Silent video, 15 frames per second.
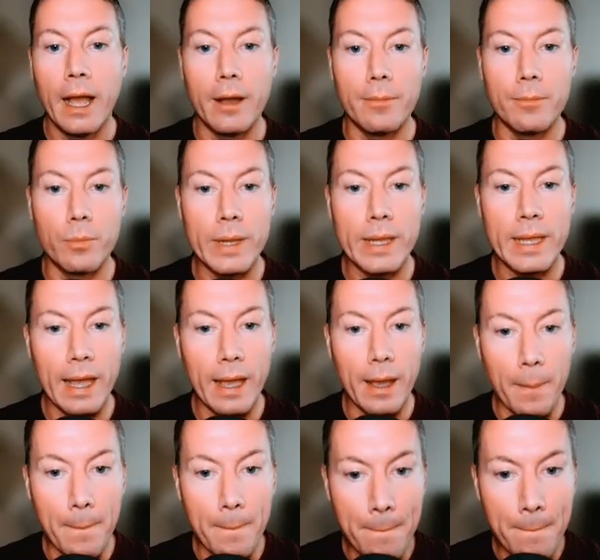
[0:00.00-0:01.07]
We get
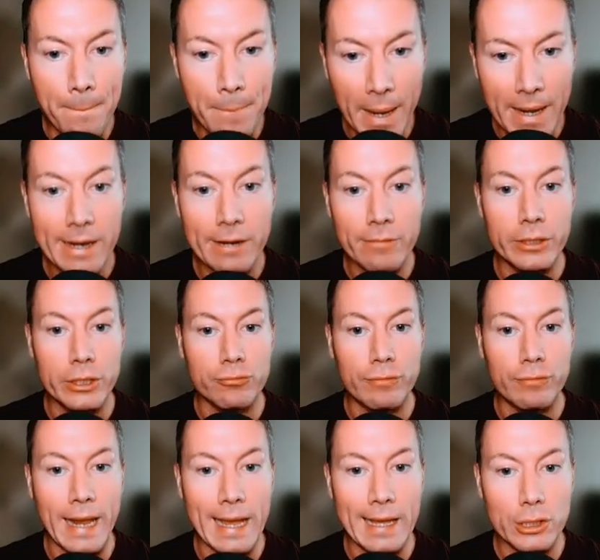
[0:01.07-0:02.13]
a bearish
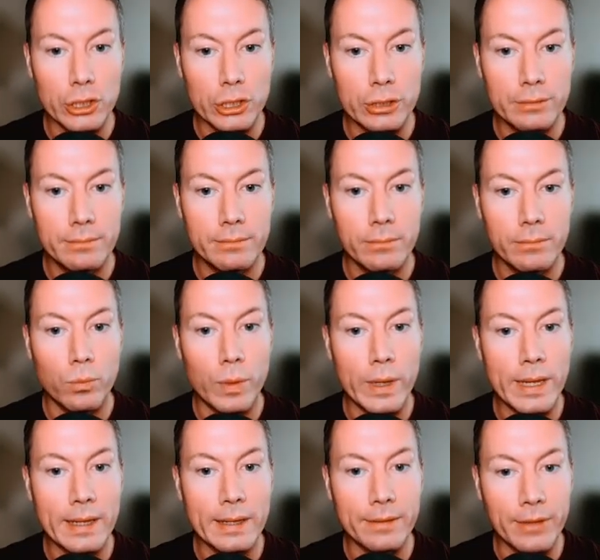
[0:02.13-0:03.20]
reaction. We
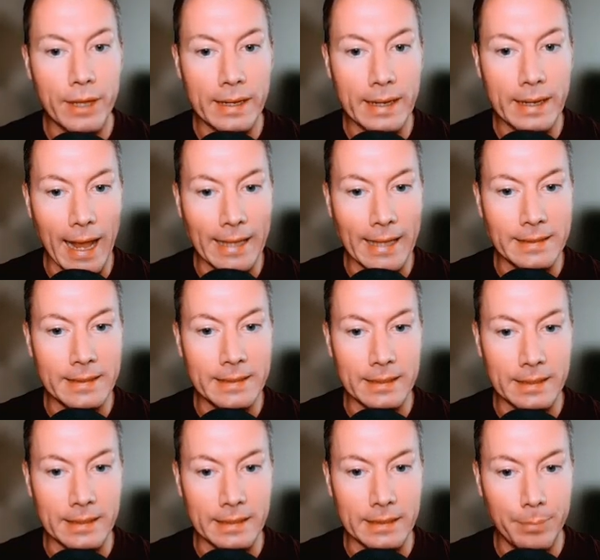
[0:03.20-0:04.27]
can then enter
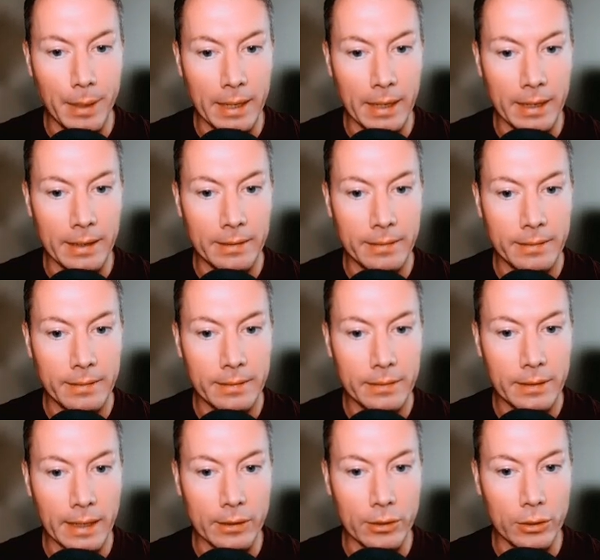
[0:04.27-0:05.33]
this pair
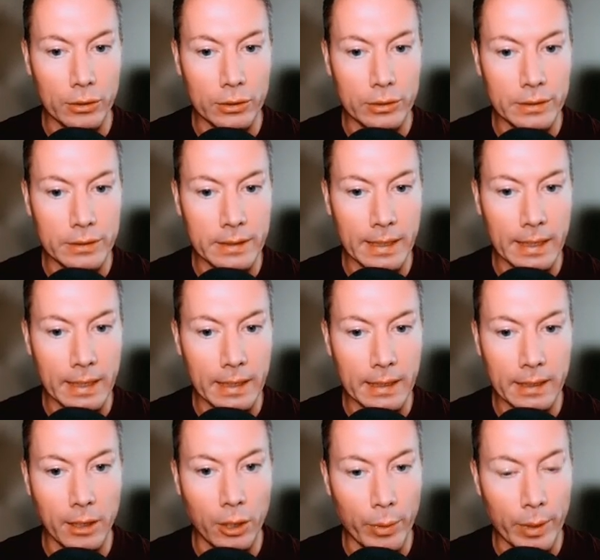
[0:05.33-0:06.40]
and look to take it
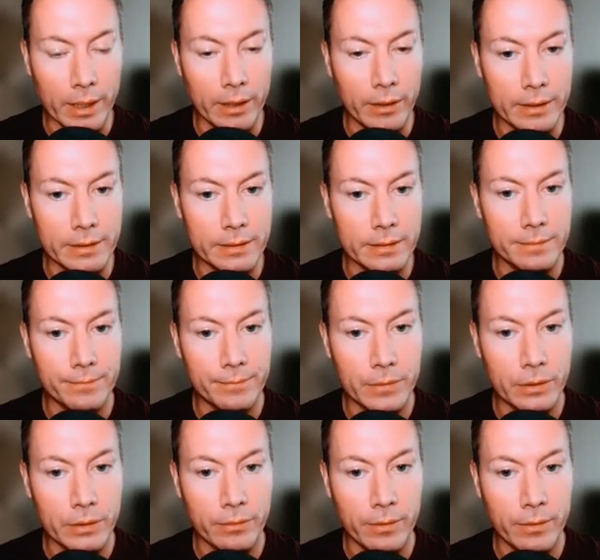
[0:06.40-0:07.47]
lower, guys.
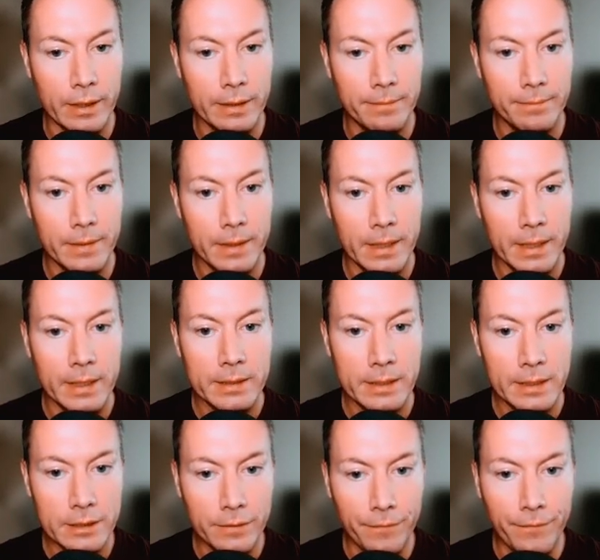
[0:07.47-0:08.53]
All right, so
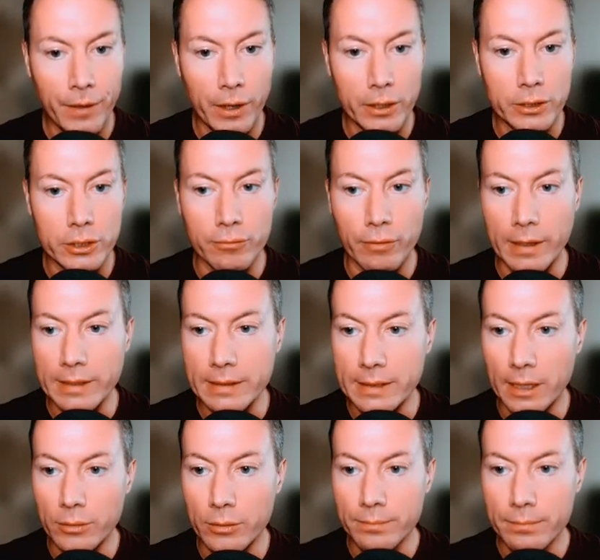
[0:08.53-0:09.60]
that's the first grey
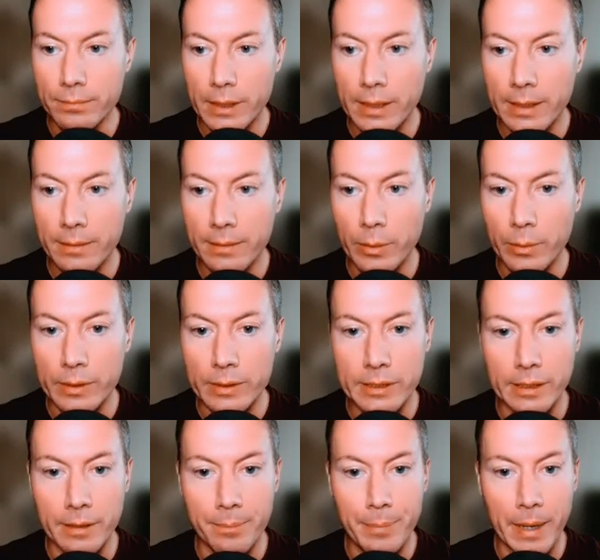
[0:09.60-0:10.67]
zone. Yeah, we want to see
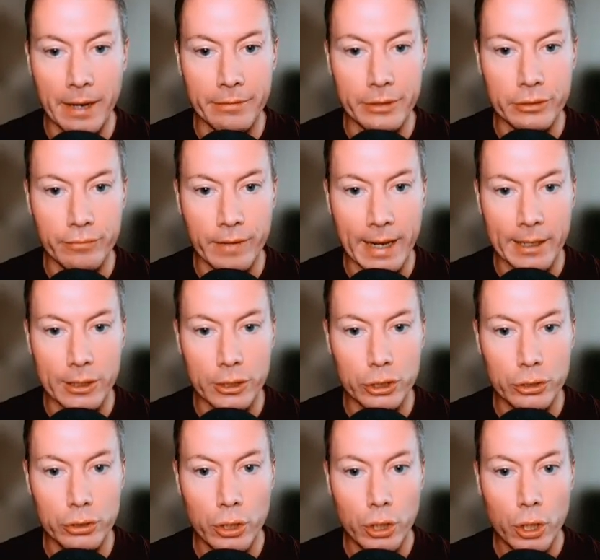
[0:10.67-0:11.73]
a bearish
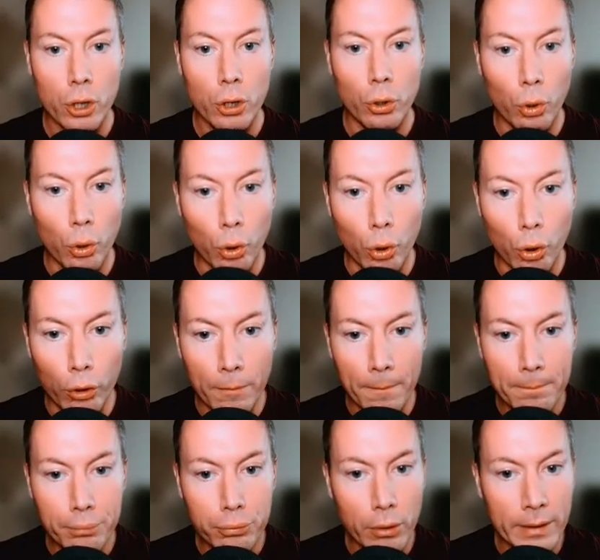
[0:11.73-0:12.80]
reaction, or
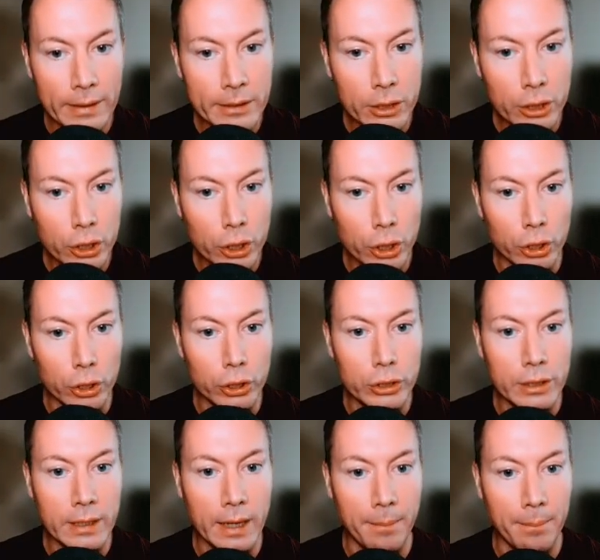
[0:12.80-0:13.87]
price
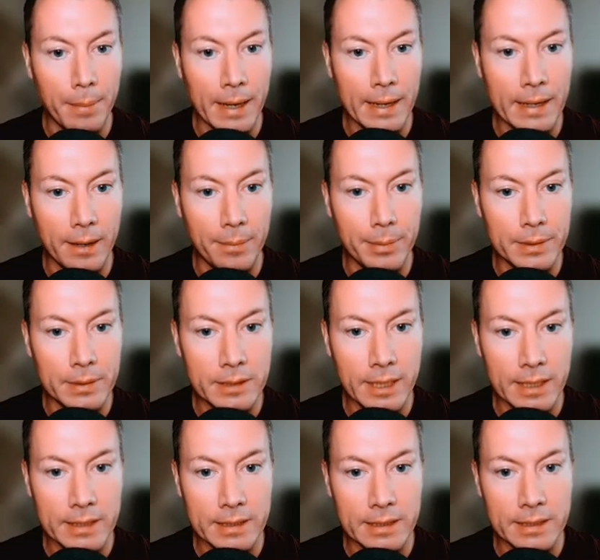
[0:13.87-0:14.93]
could come back up and
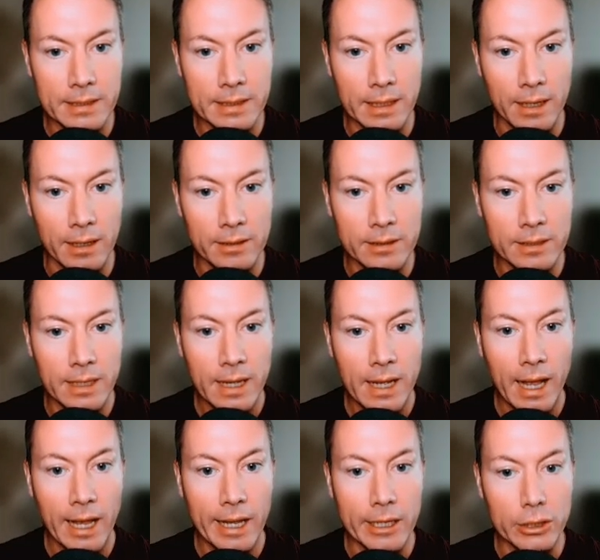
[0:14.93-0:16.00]
test these last
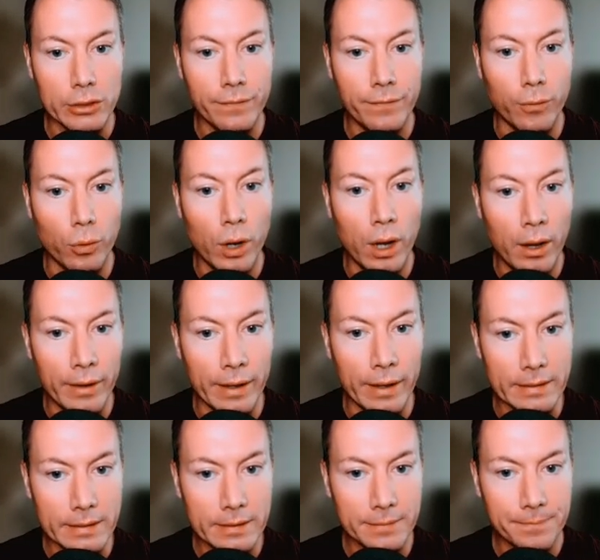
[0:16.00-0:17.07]
H4
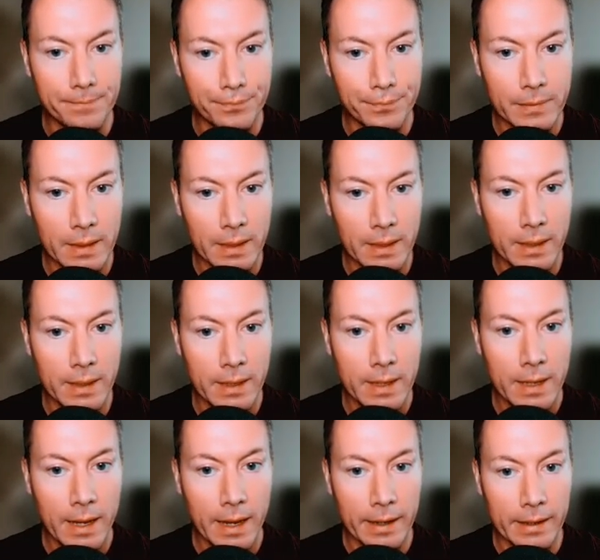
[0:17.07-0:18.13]
highs. Yeah,
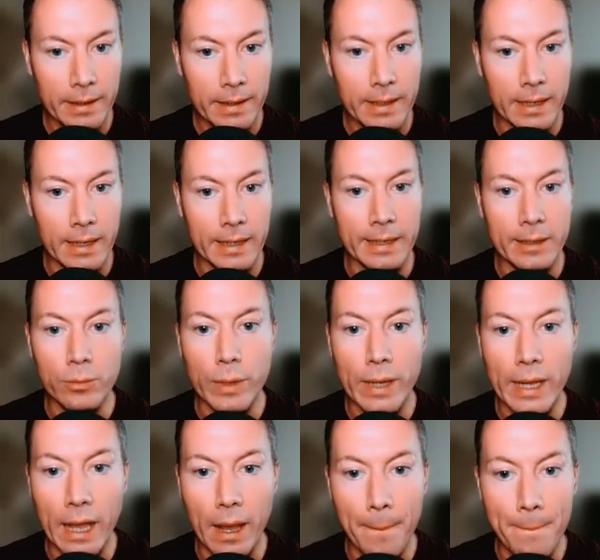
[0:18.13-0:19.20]
and again, we
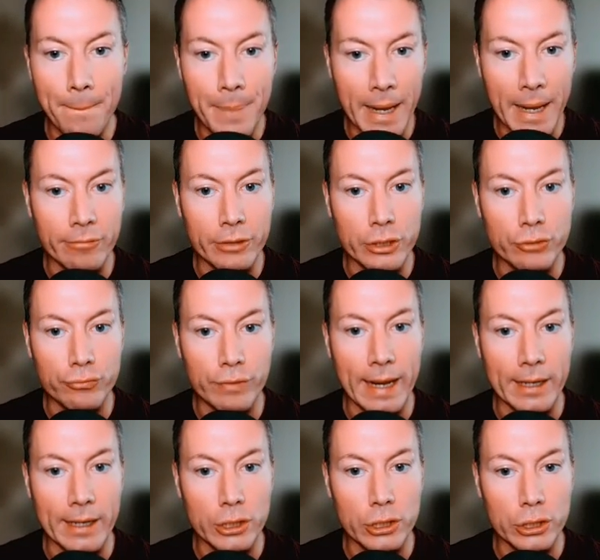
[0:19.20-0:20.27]
get a bearish
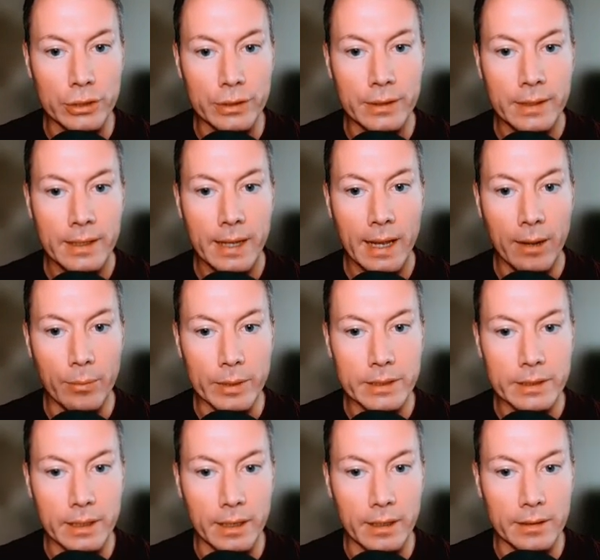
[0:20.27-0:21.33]
reaction and we
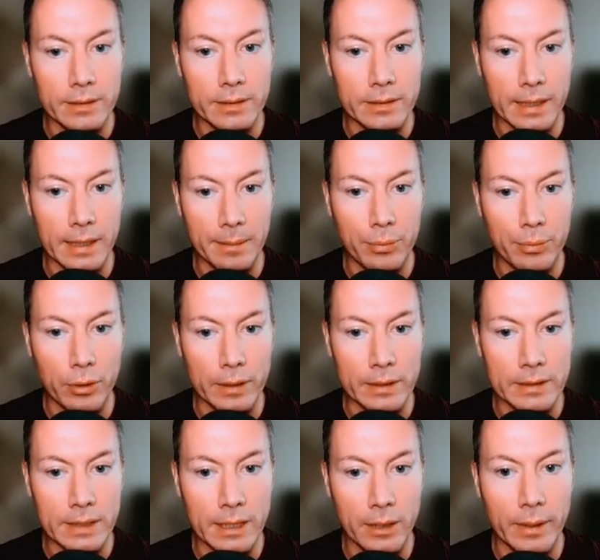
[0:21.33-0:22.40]
start to take
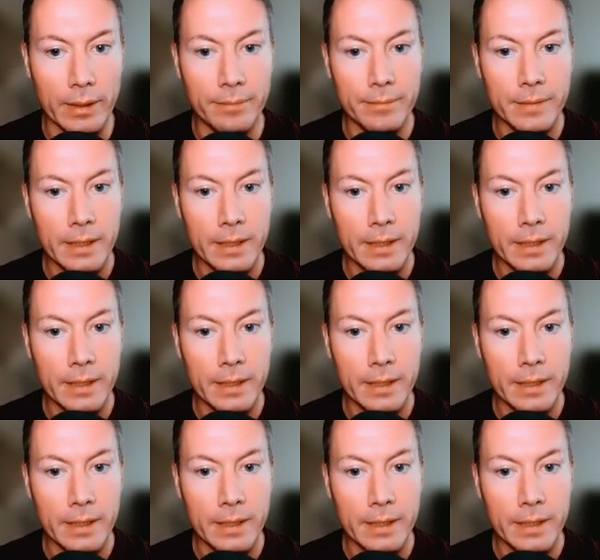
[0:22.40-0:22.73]
price lower.